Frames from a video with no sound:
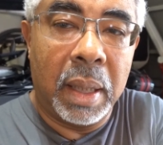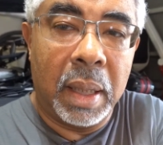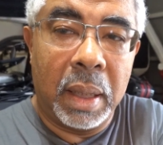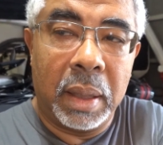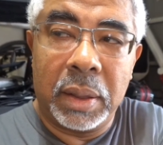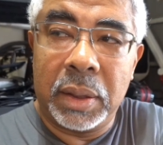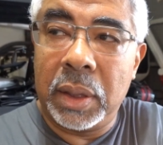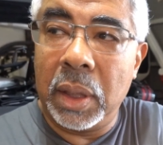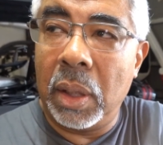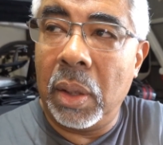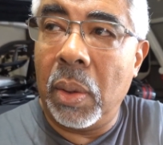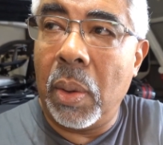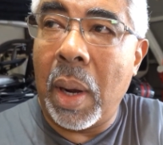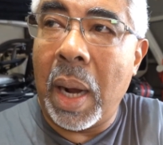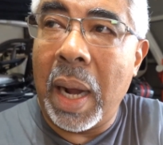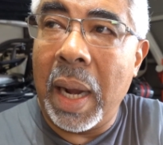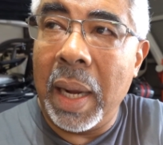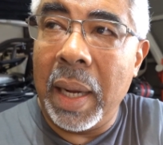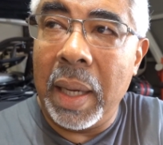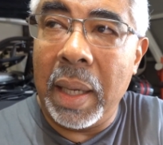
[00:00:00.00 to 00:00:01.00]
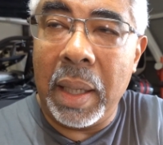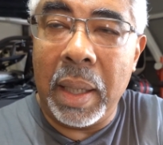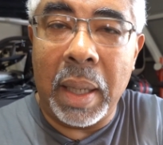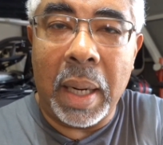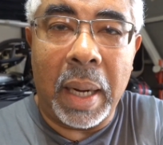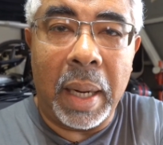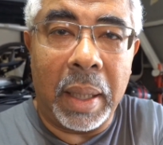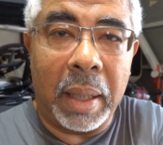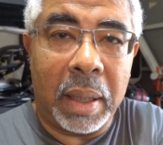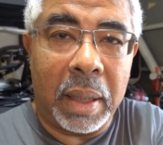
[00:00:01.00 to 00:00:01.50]
So
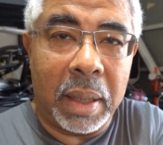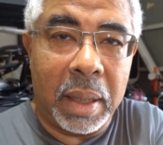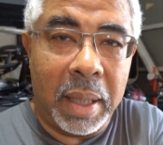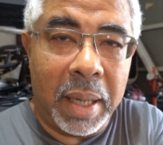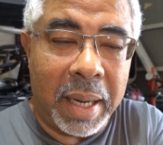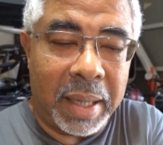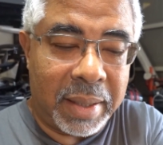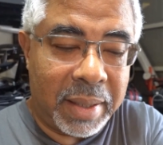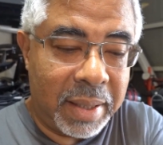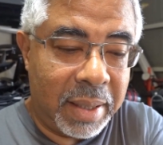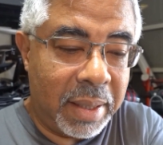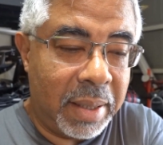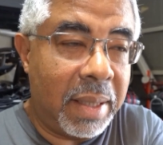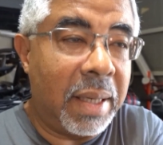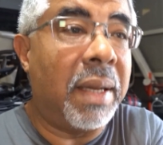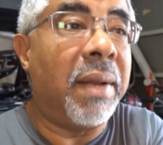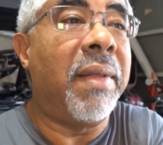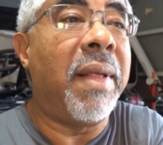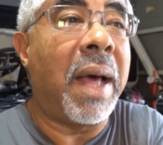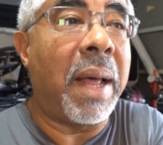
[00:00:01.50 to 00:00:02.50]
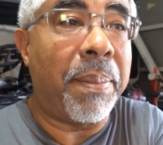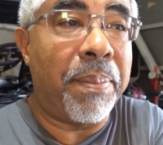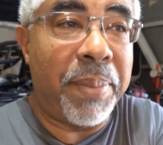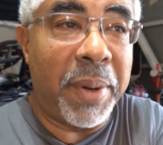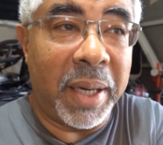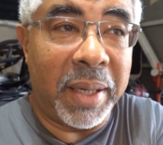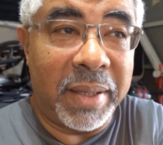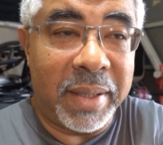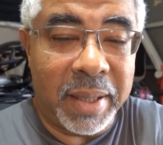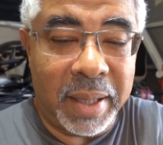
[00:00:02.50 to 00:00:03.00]
I connected that
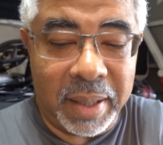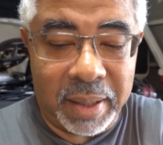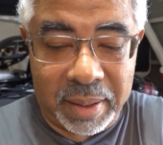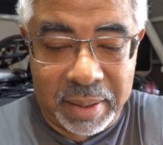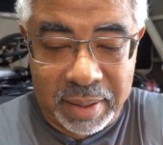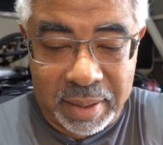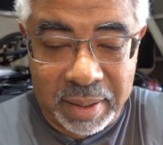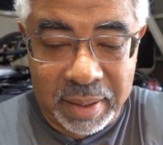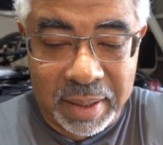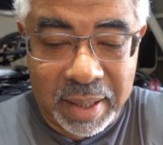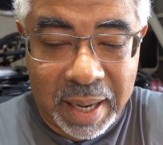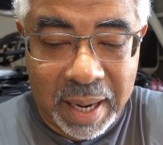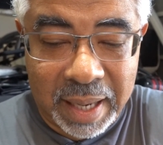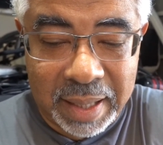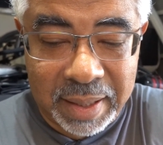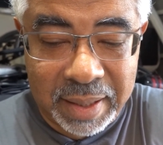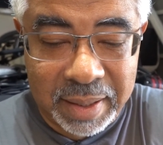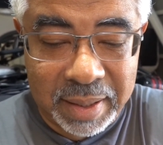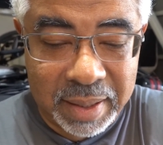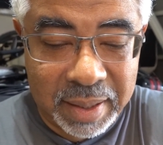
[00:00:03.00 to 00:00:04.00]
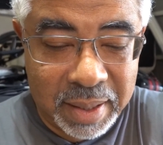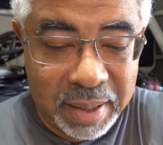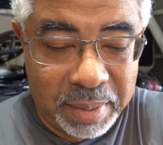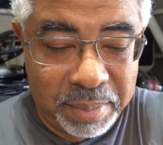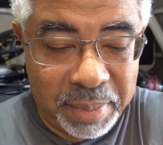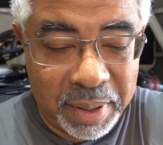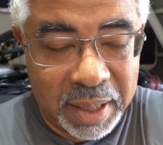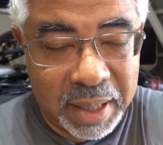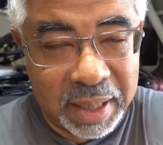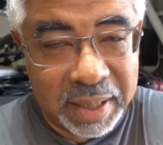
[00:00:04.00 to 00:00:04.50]
pigtail to that
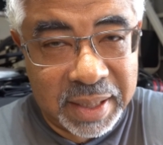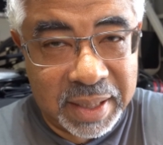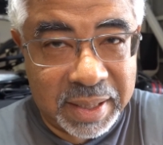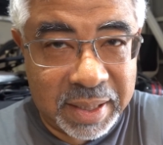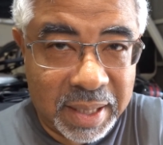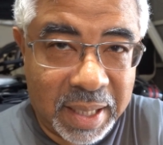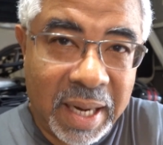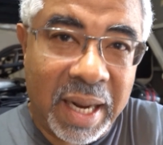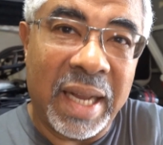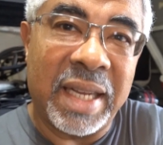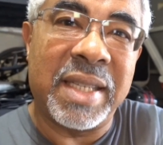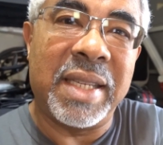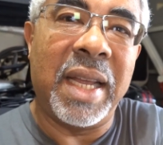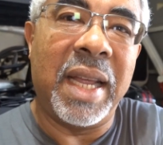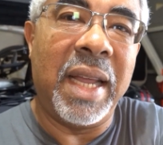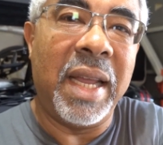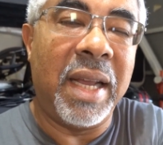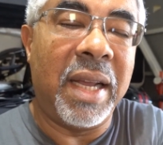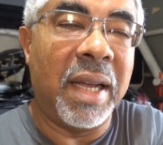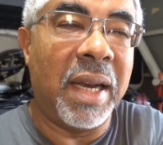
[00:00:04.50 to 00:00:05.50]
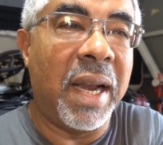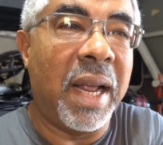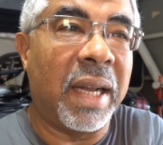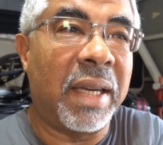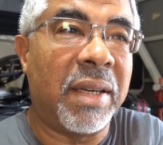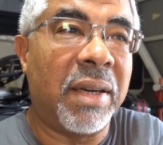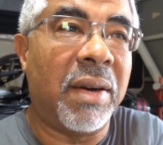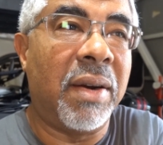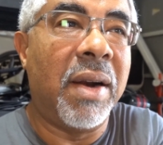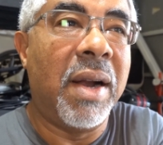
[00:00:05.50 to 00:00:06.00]
because it's an SAE
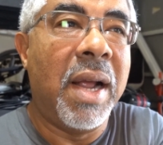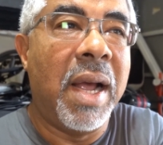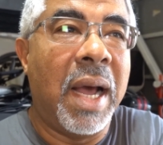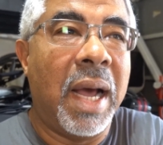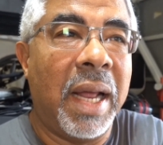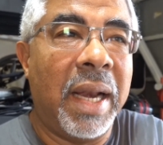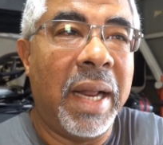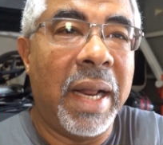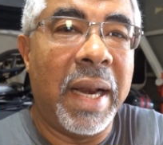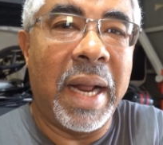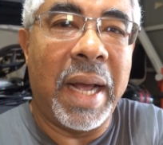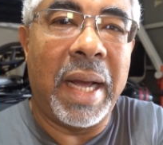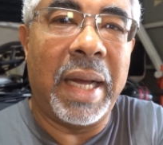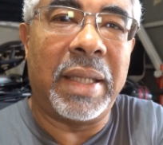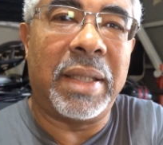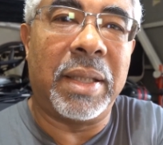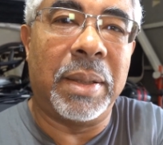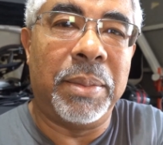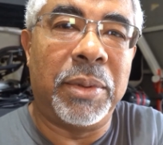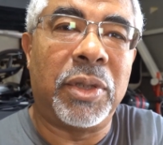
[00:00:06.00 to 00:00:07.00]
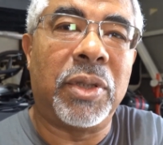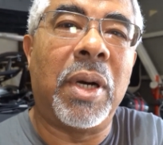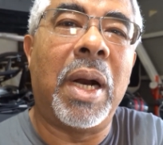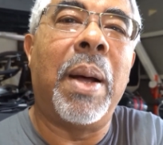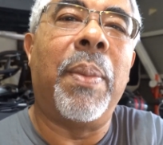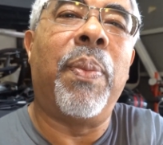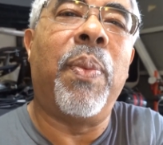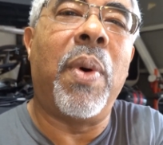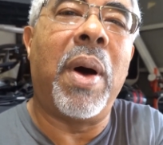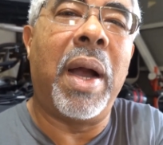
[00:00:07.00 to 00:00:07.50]
connector, and then I had some
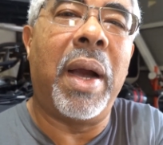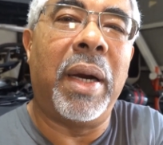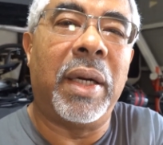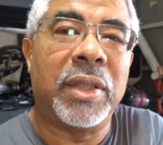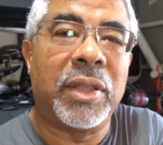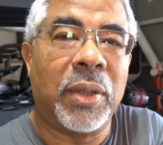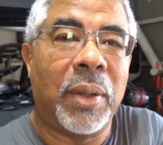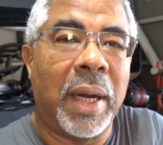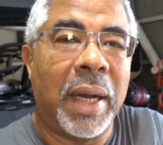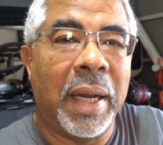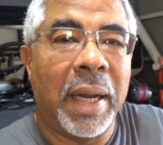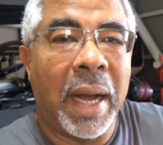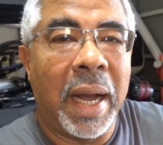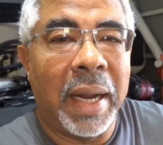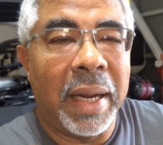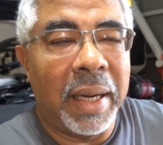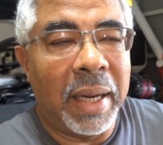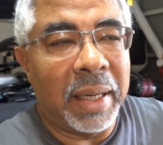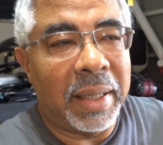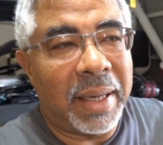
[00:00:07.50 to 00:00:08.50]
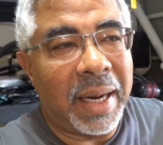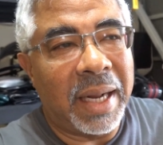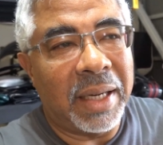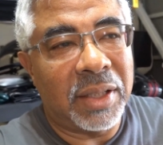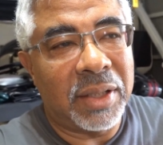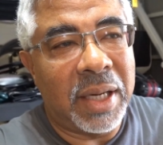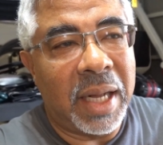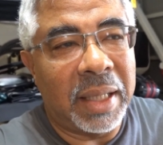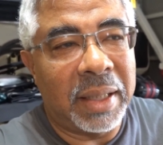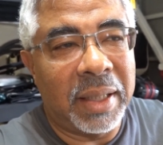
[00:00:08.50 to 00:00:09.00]
scrap wire, so I
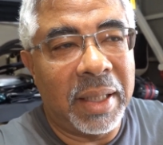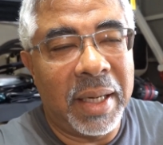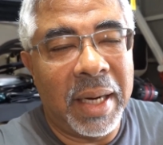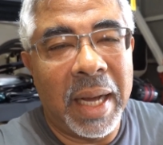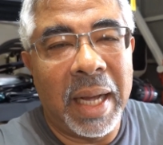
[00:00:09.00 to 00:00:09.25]
attached that to the